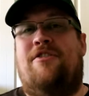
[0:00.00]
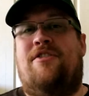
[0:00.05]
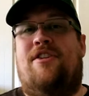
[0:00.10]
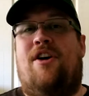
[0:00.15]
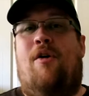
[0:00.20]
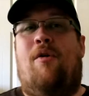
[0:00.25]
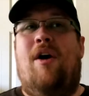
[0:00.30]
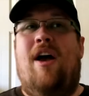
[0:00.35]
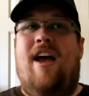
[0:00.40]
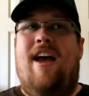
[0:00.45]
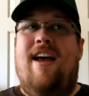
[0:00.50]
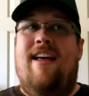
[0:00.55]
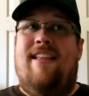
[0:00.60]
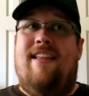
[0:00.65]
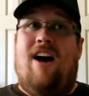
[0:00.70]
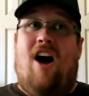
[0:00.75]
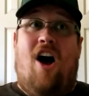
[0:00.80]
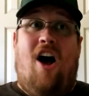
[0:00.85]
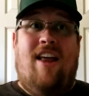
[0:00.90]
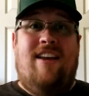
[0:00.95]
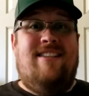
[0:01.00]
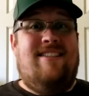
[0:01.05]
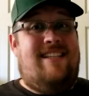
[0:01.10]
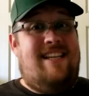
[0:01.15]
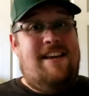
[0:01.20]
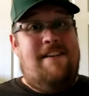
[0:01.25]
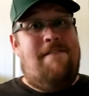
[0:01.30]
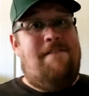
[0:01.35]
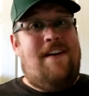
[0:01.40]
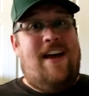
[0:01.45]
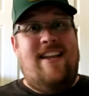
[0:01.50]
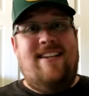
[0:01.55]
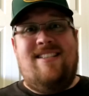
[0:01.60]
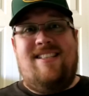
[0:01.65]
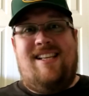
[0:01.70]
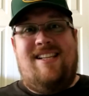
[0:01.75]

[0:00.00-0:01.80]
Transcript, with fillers: So on defense,